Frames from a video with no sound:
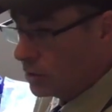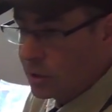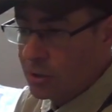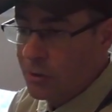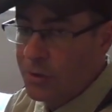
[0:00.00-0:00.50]

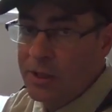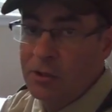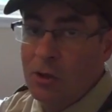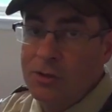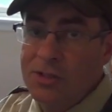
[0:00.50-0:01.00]
little thing
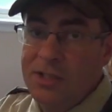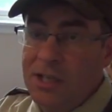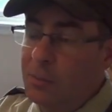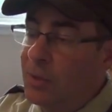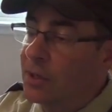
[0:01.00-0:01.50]
called a
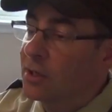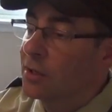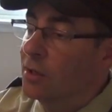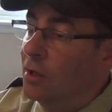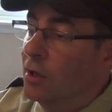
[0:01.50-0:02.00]
stick pick,
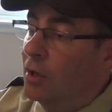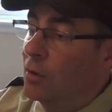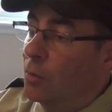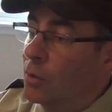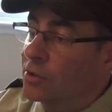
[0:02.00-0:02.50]

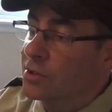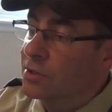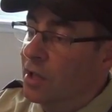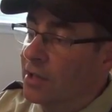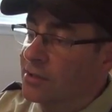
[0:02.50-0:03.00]
which
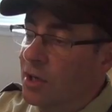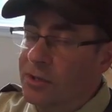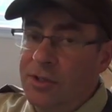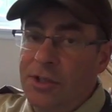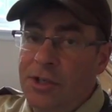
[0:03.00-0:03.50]
slides
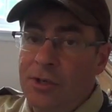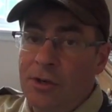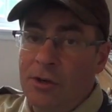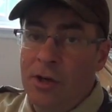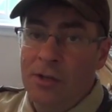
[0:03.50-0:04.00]
onto
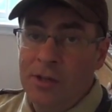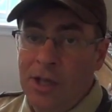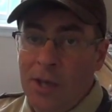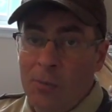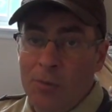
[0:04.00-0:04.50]
here, and the
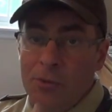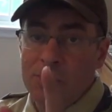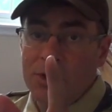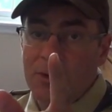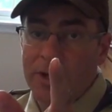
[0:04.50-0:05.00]
camera I'm
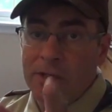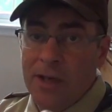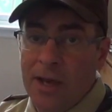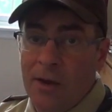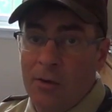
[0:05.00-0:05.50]
using right
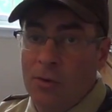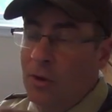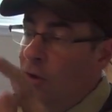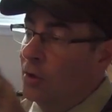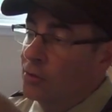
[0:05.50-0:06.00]
now
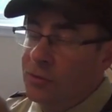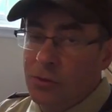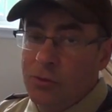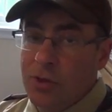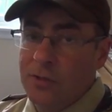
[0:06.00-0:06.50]

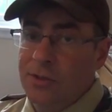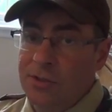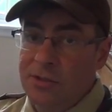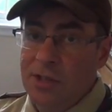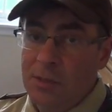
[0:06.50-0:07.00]
screws onto
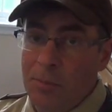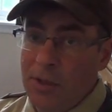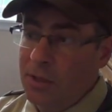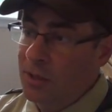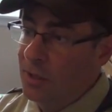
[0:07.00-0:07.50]
the stick
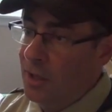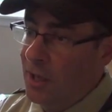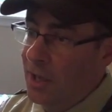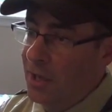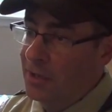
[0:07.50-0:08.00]
pick,
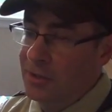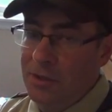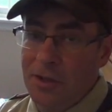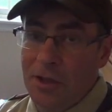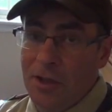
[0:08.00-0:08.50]
and
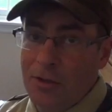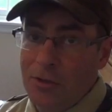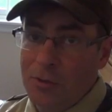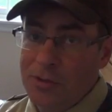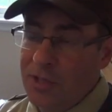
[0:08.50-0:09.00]

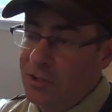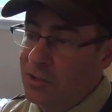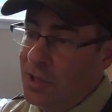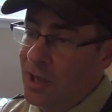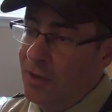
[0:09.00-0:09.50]
you
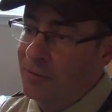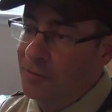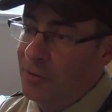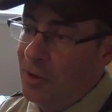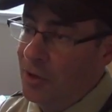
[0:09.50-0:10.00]
essentially
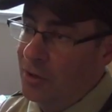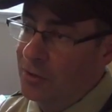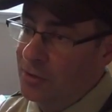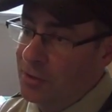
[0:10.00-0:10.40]
have a